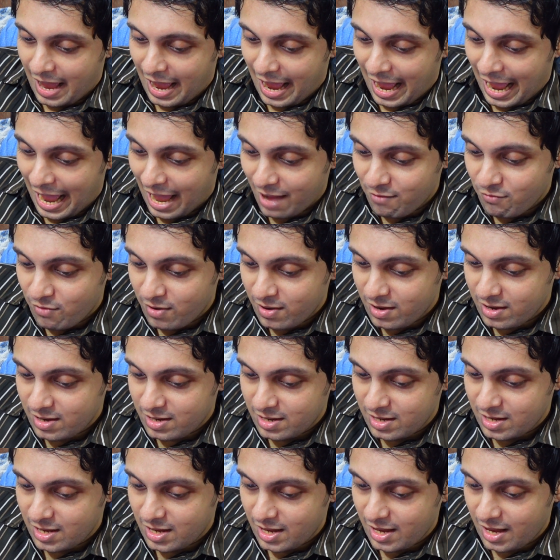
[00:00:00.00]

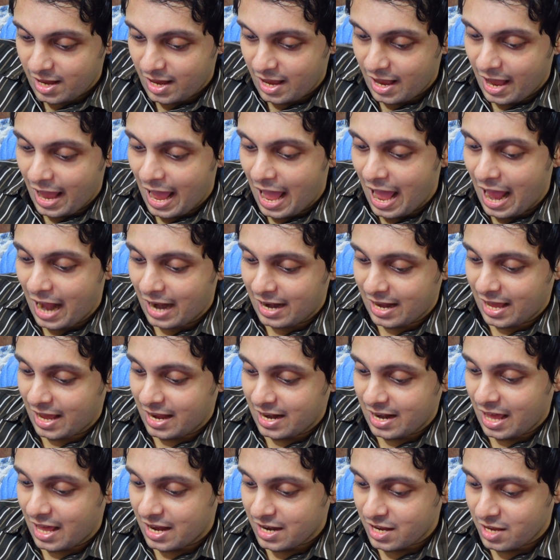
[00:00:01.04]
Ever had an
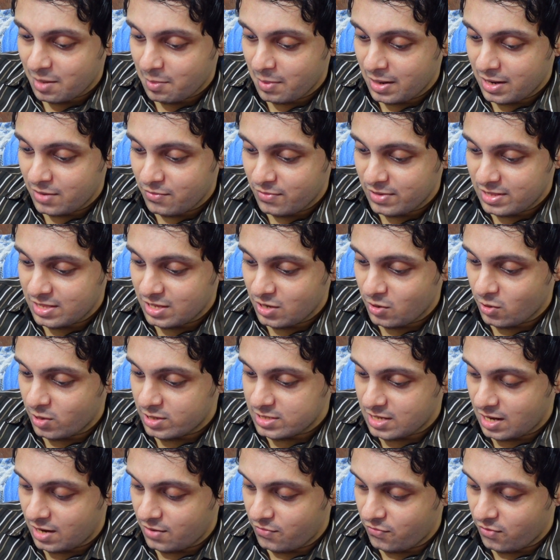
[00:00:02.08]
argument with
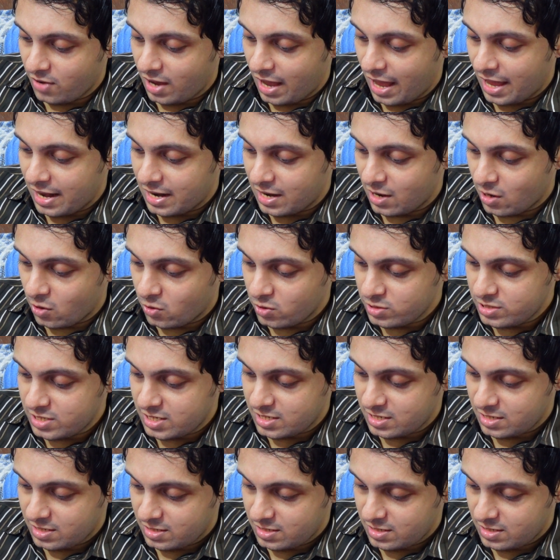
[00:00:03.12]
yourself and lost?